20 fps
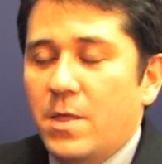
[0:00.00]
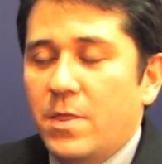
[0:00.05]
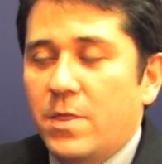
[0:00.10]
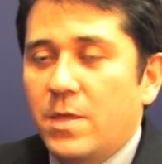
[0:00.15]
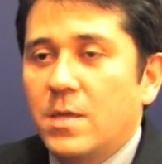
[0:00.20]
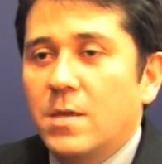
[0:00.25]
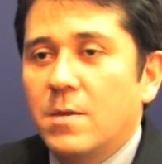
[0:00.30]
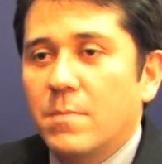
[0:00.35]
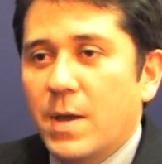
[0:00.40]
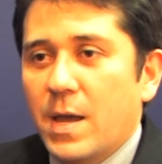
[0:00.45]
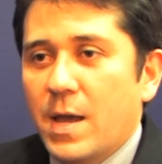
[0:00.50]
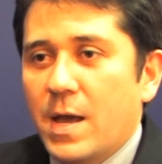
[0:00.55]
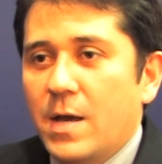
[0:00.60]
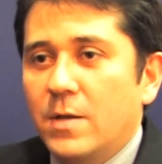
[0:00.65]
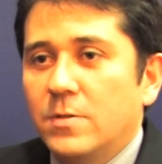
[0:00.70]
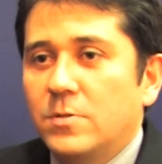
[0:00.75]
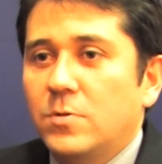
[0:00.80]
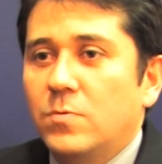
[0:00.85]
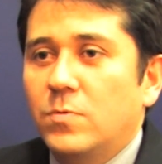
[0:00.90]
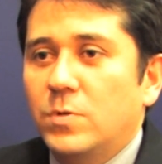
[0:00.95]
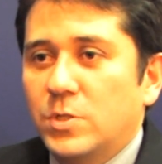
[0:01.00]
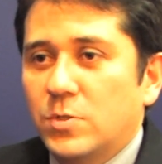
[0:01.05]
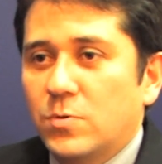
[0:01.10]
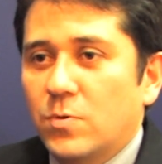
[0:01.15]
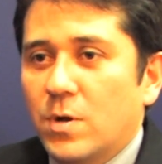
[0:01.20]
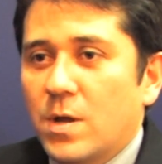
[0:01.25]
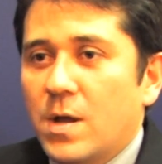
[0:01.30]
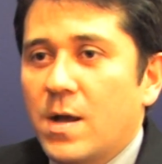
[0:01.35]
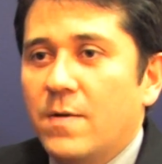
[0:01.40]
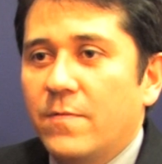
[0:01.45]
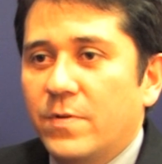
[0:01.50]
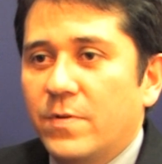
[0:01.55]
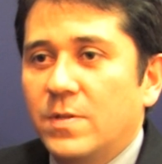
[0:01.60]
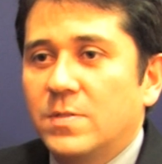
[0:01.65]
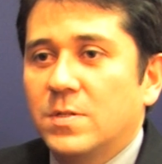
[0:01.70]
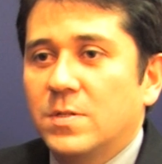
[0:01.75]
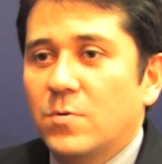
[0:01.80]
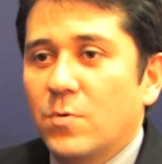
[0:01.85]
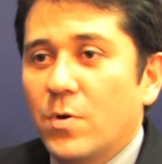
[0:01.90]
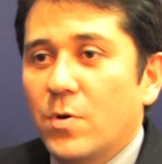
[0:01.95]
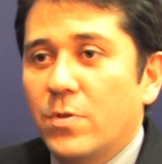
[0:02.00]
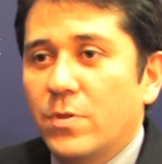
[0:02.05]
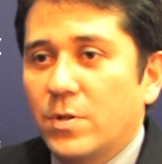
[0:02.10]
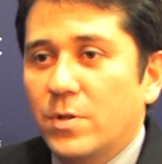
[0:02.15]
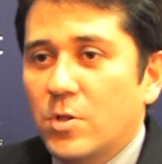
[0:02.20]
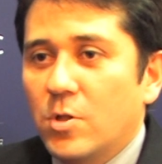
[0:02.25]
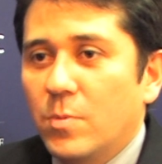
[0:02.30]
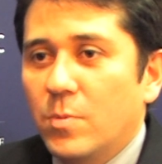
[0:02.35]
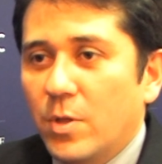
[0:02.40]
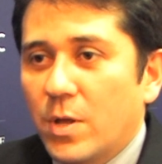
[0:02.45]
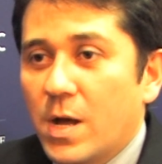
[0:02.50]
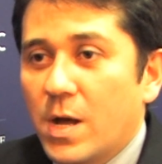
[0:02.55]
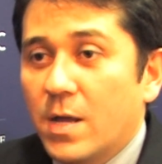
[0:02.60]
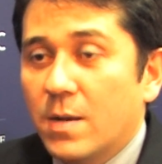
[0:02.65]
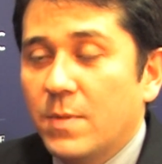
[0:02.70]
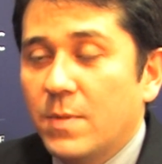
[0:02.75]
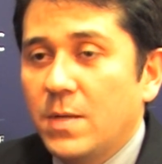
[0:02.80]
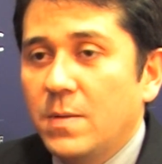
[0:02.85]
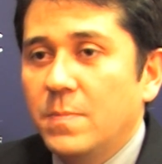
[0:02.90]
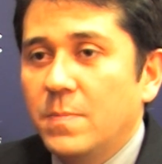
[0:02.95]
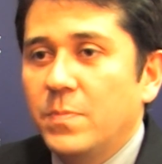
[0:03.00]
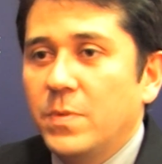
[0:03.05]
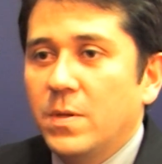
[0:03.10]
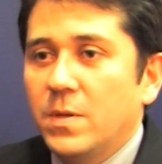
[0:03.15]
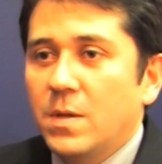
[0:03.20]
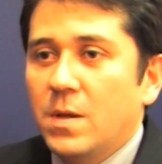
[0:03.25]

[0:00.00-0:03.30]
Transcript: thinking about how to restore confidence and growth in the global economy.